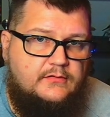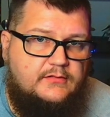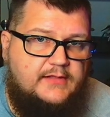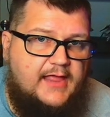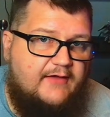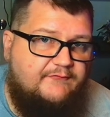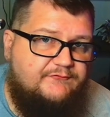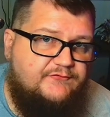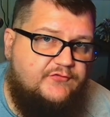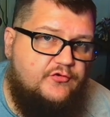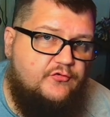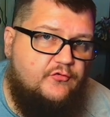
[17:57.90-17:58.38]

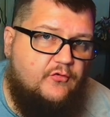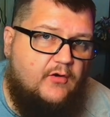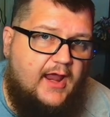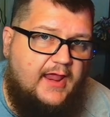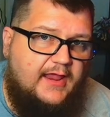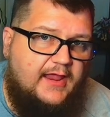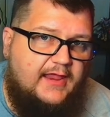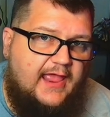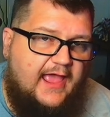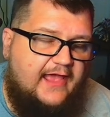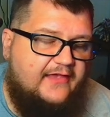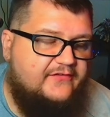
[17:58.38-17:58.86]
left and
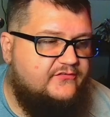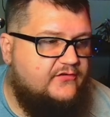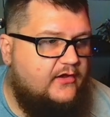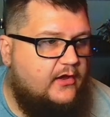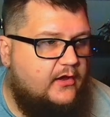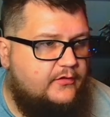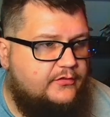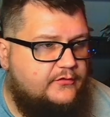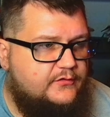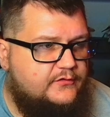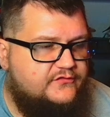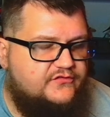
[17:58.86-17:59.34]
right as
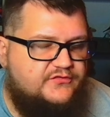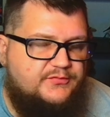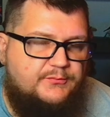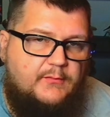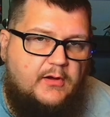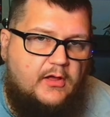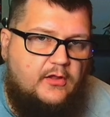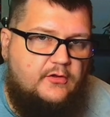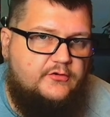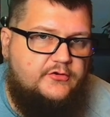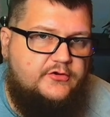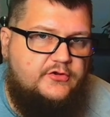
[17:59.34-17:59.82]
other
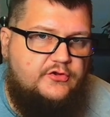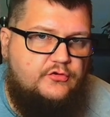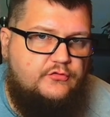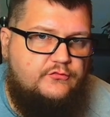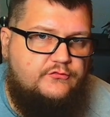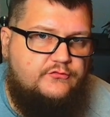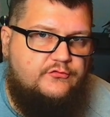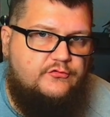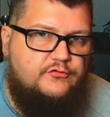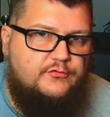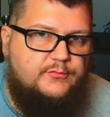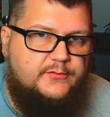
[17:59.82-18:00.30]
smaller
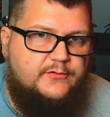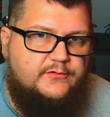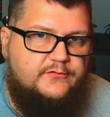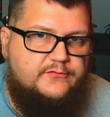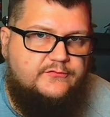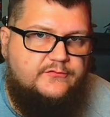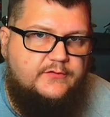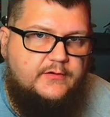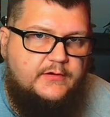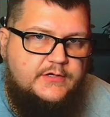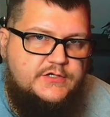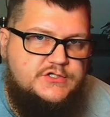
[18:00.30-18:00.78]

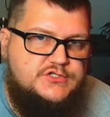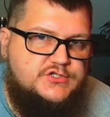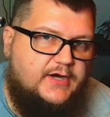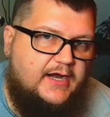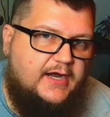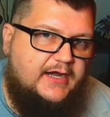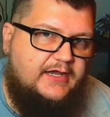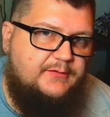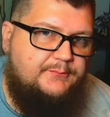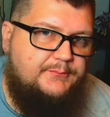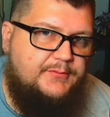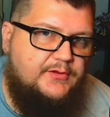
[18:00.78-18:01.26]
YouTubers
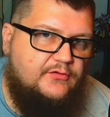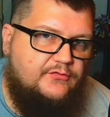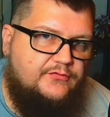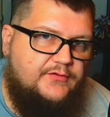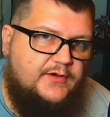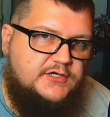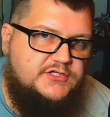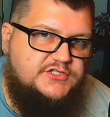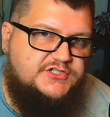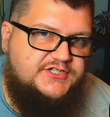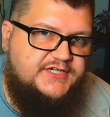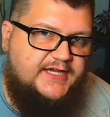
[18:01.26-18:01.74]
try to build
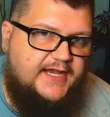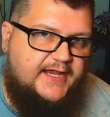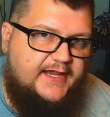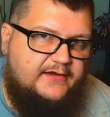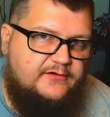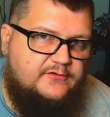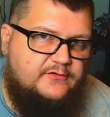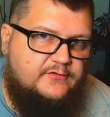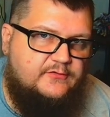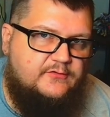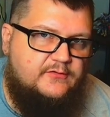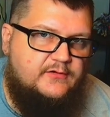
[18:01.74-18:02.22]
their
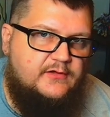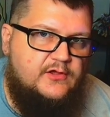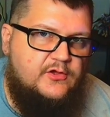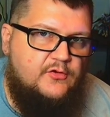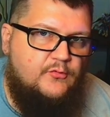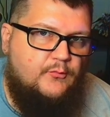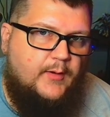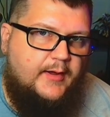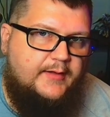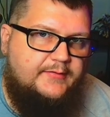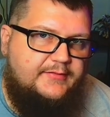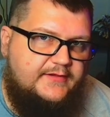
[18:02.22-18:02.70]
channel
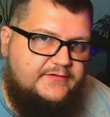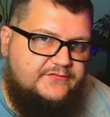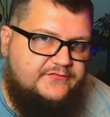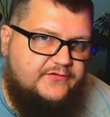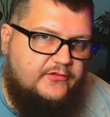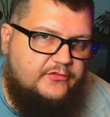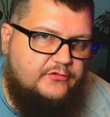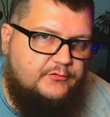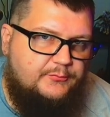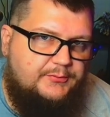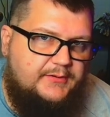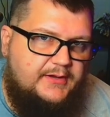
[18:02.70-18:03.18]
while these
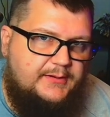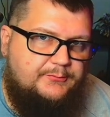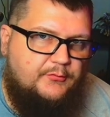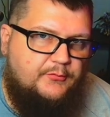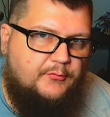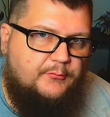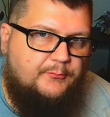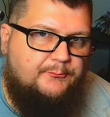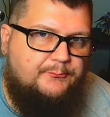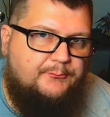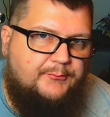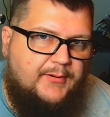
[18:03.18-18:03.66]
other
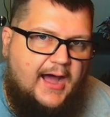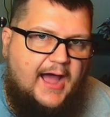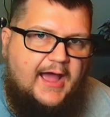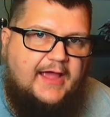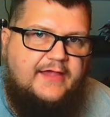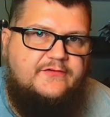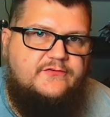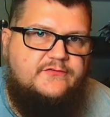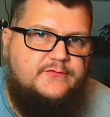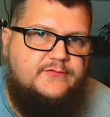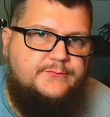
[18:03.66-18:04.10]
people buy